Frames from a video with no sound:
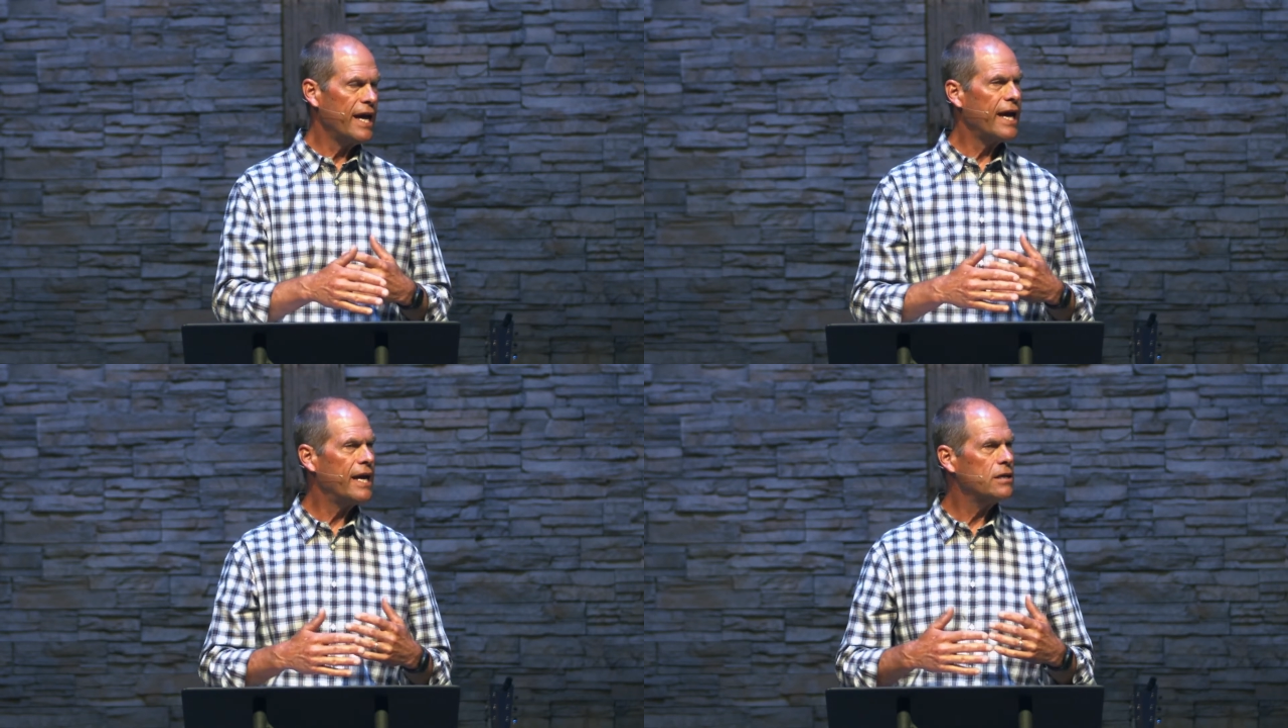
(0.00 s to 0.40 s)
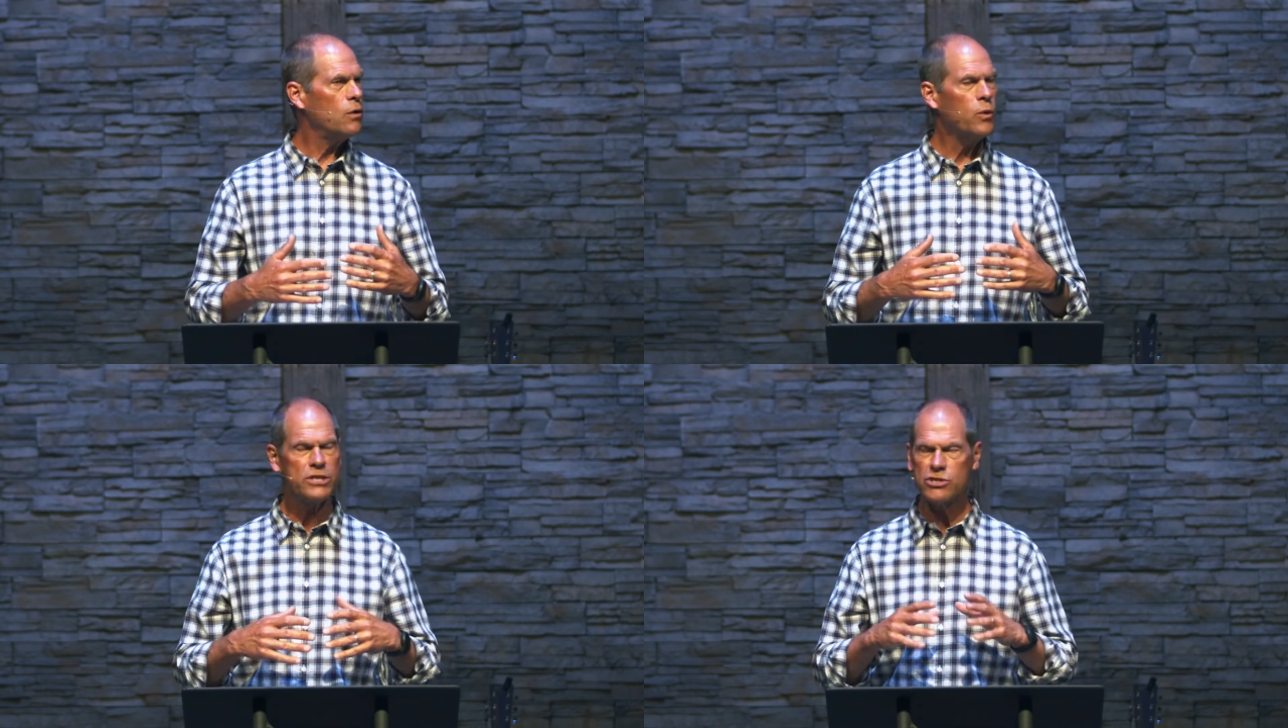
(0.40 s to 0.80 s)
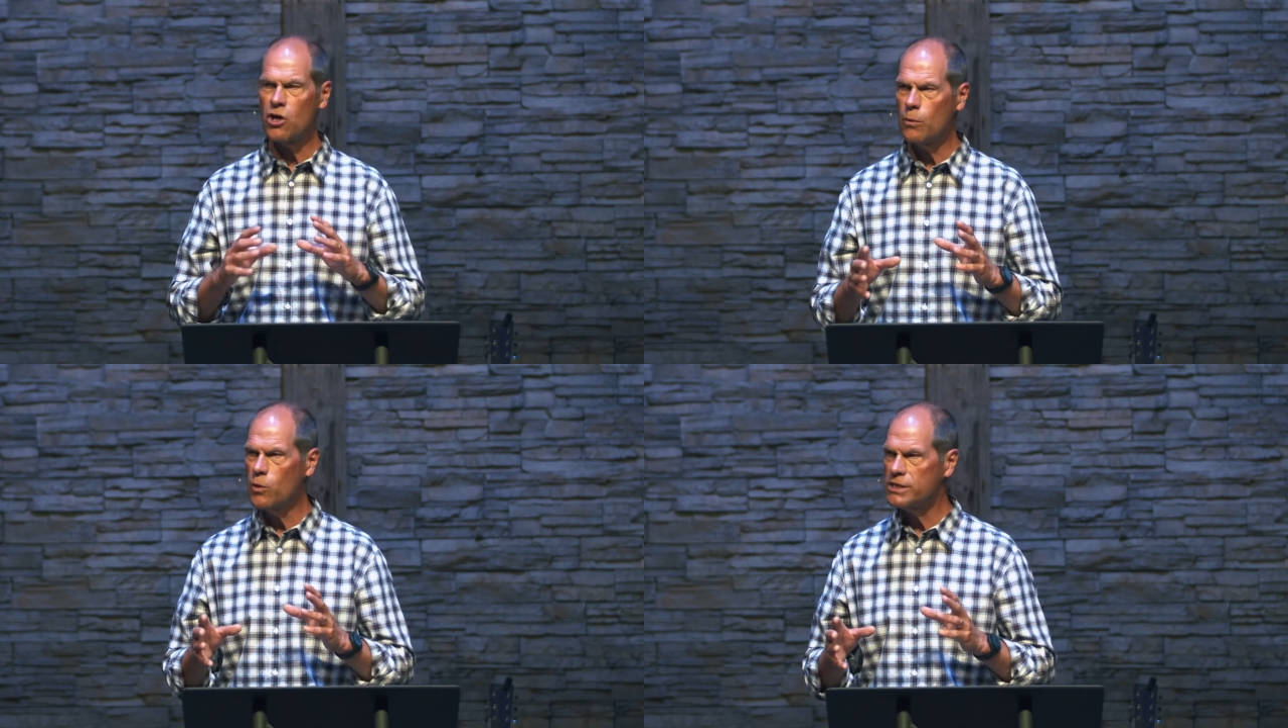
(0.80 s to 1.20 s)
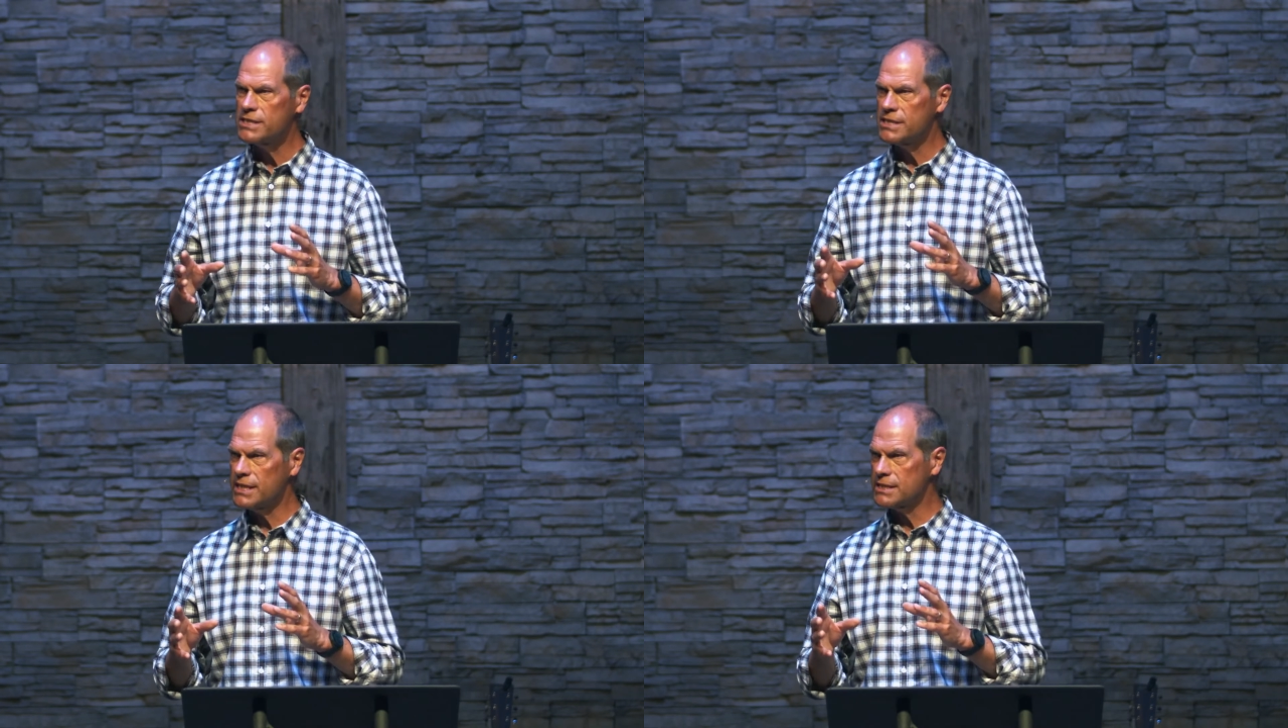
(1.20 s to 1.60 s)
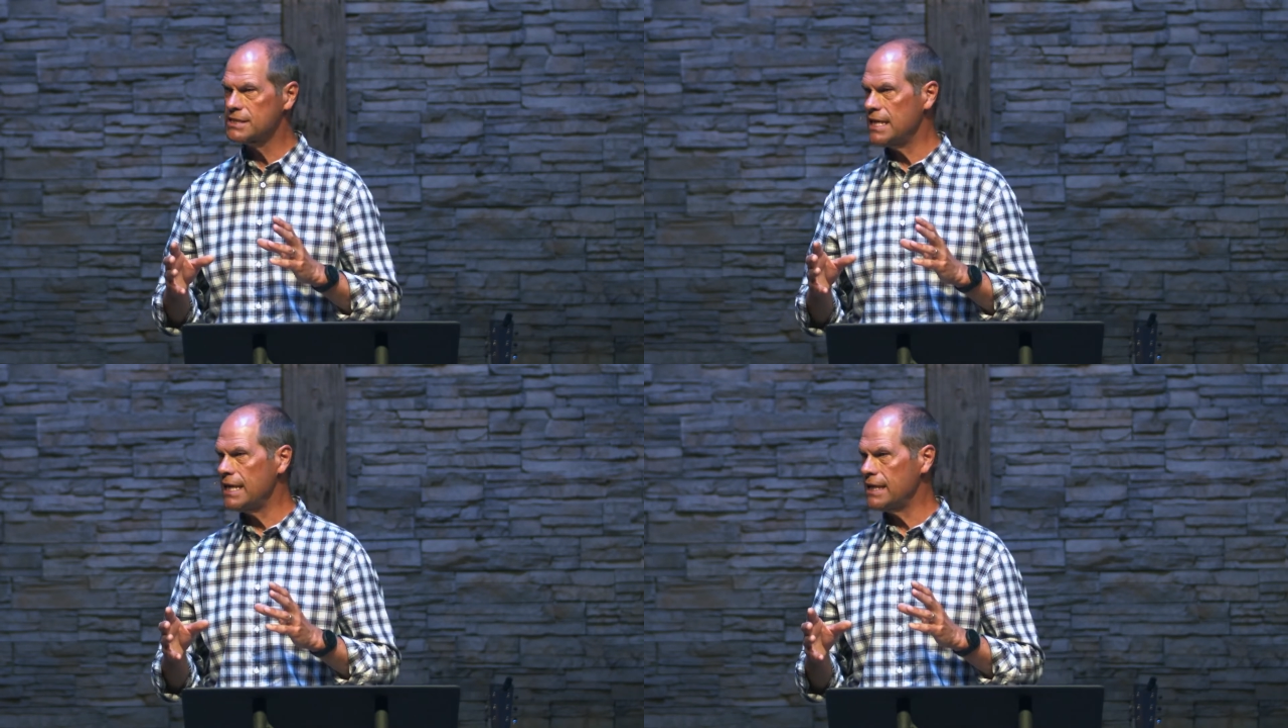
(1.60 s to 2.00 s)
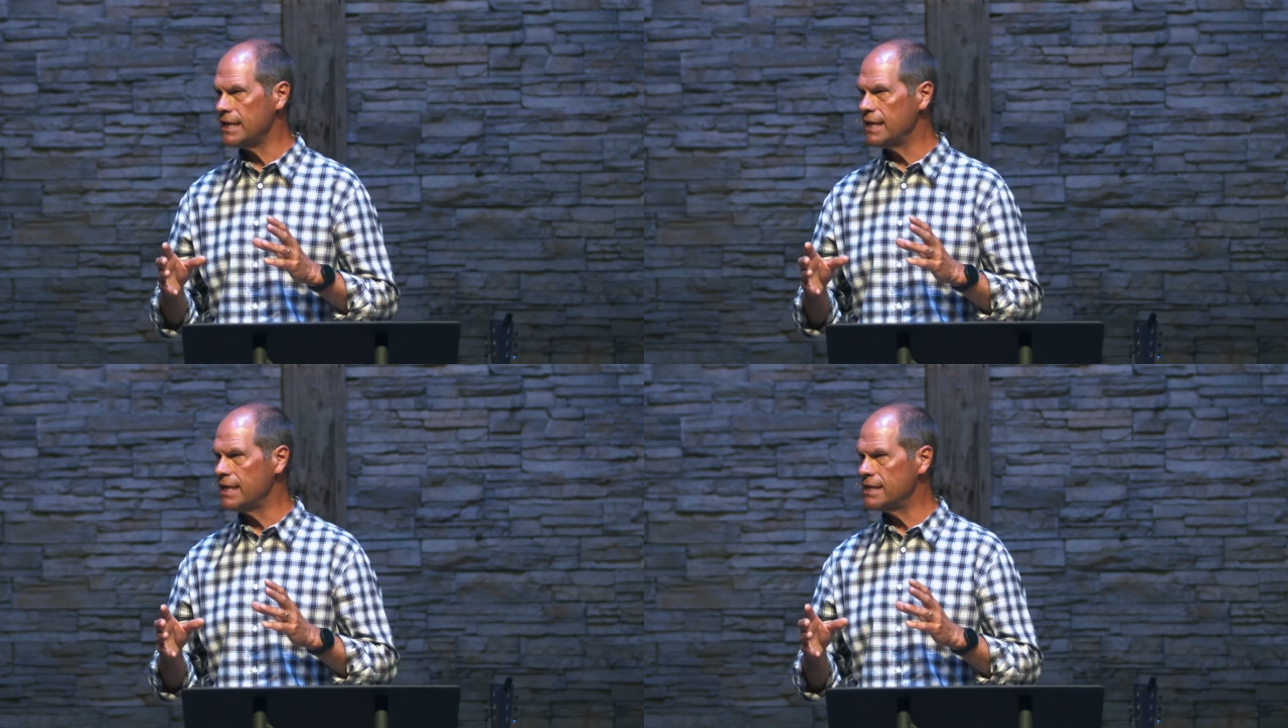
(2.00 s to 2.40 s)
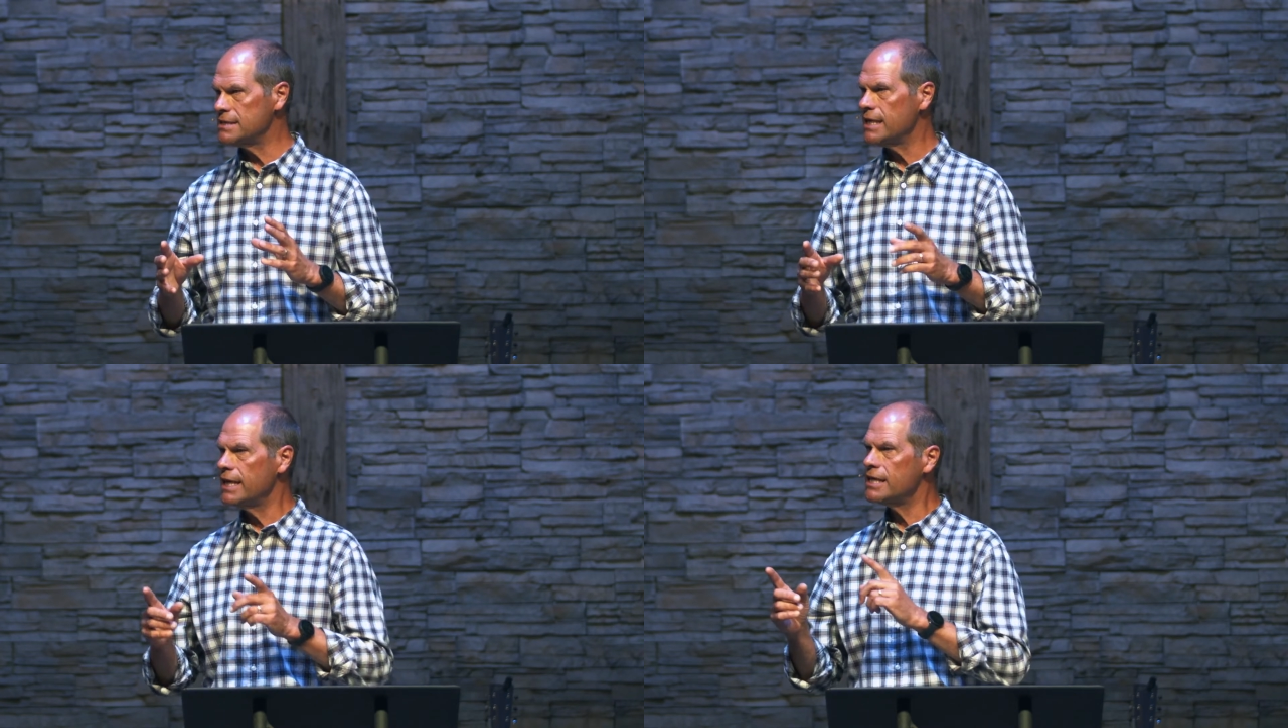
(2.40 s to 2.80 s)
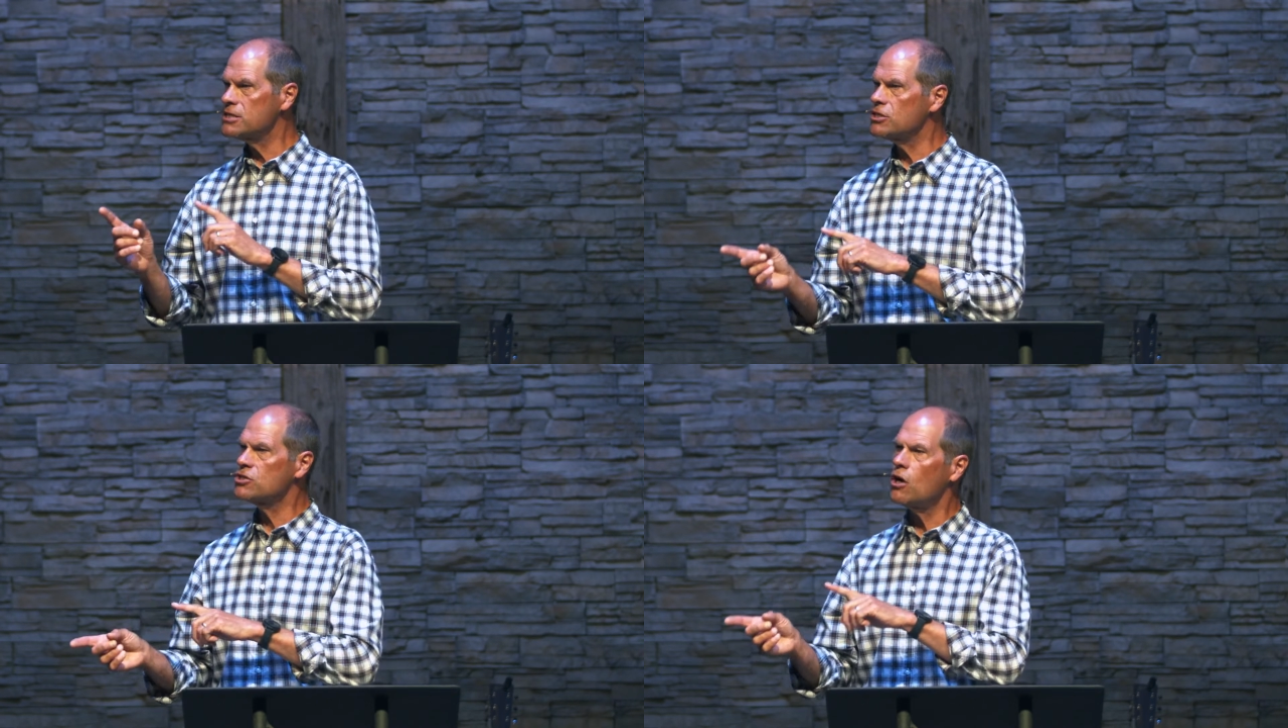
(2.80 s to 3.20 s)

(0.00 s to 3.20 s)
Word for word: And what Psalm one sixteen is, is the